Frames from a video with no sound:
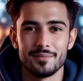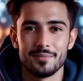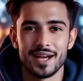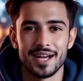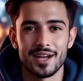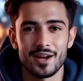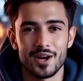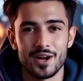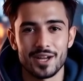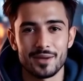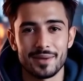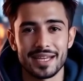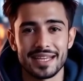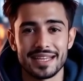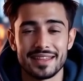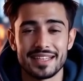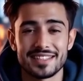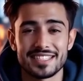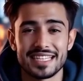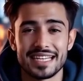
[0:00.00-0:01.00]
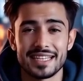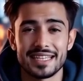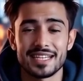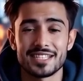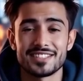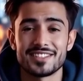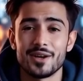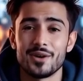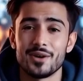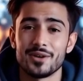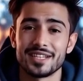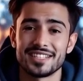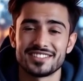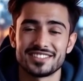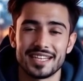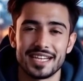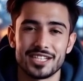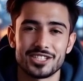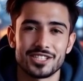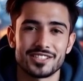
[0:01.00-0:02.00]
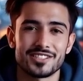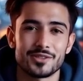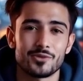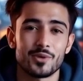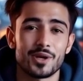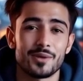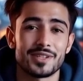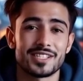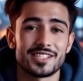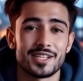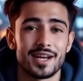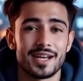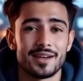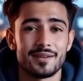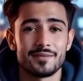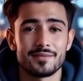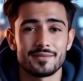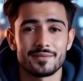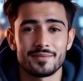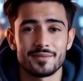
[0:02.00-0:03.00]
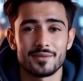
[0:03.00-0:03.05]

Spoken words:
by automating the tedious early stages of web design.